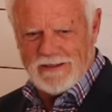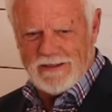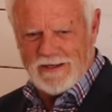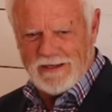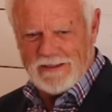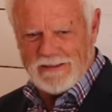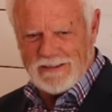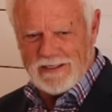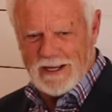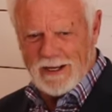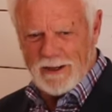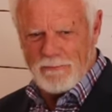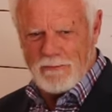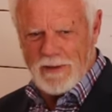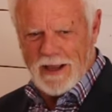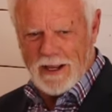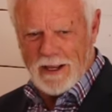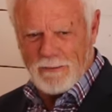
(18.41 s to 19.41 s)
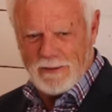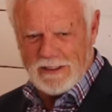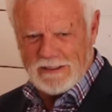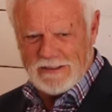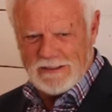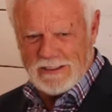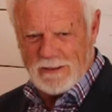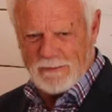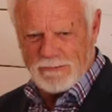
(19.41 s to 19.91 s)
uh, 2
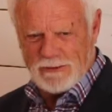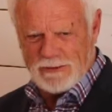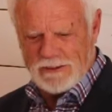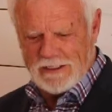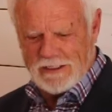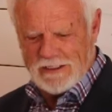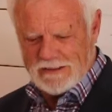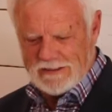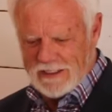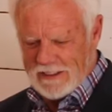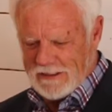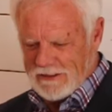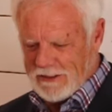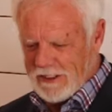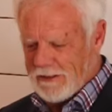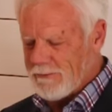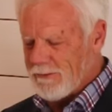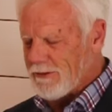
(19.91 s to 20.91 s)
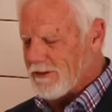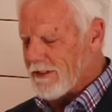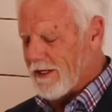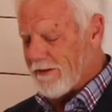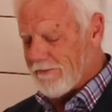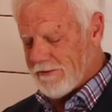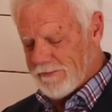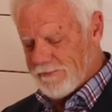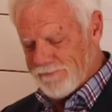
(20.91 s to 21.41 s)
Maccabees chapter 6 and chapter
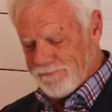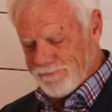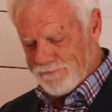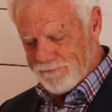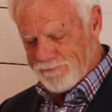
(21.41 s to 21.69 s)
7.